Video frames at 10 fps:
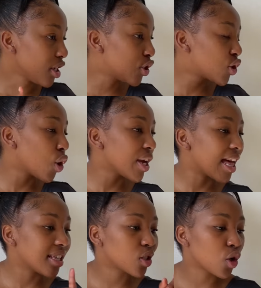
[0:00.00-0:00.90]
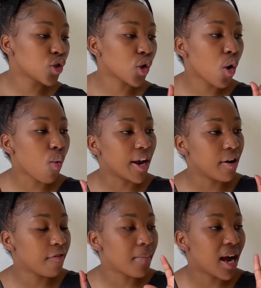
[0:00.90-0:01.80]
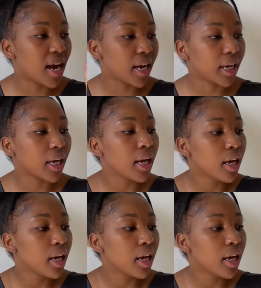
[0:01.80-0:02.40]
So yeah, that's also one of my